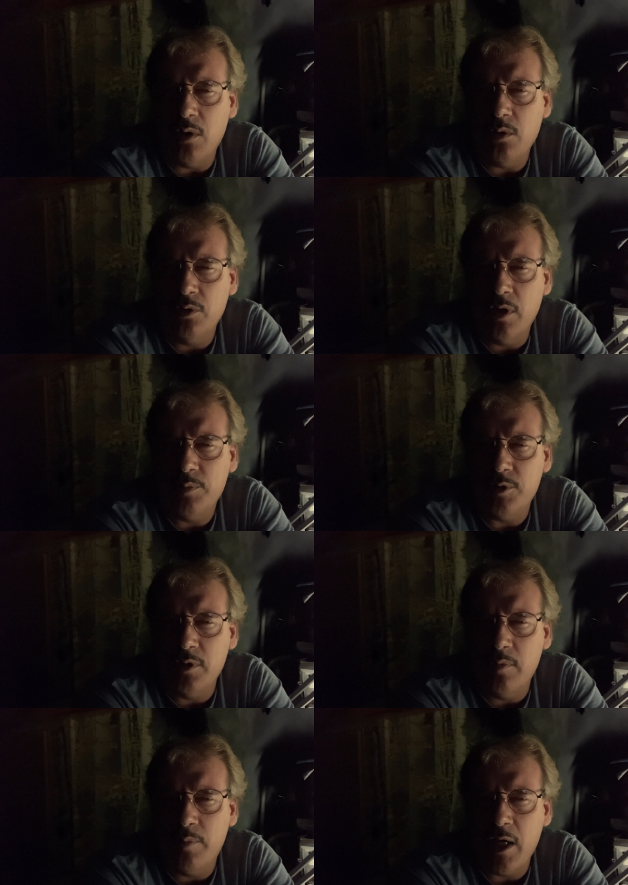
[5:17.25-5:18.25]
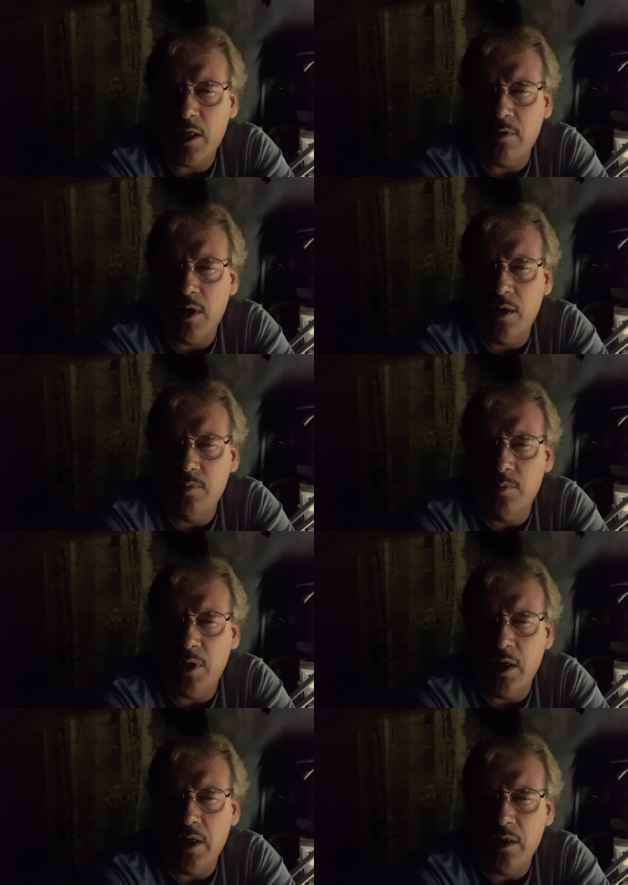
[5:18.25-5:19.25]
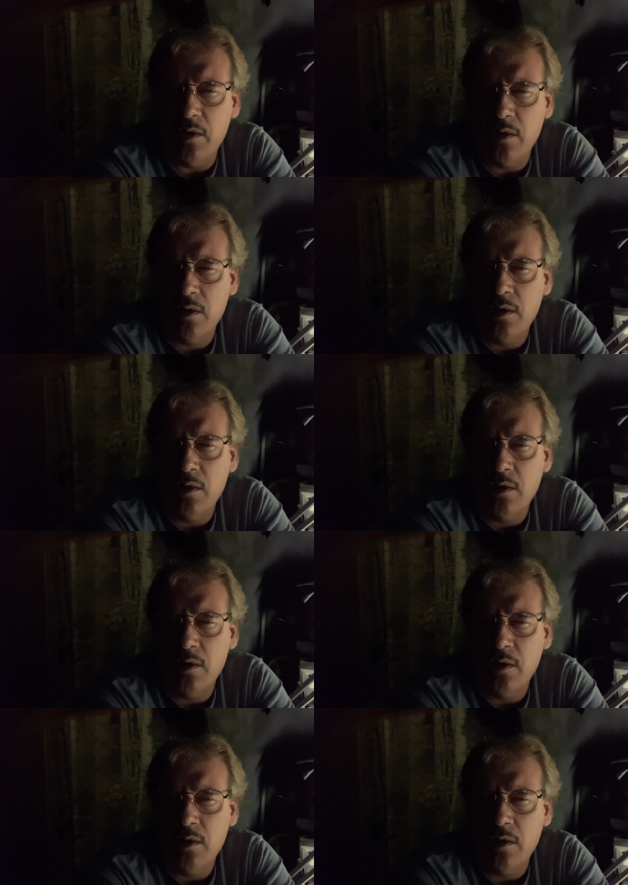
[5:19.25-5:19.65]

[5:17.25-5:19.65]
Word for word: holdups in the background by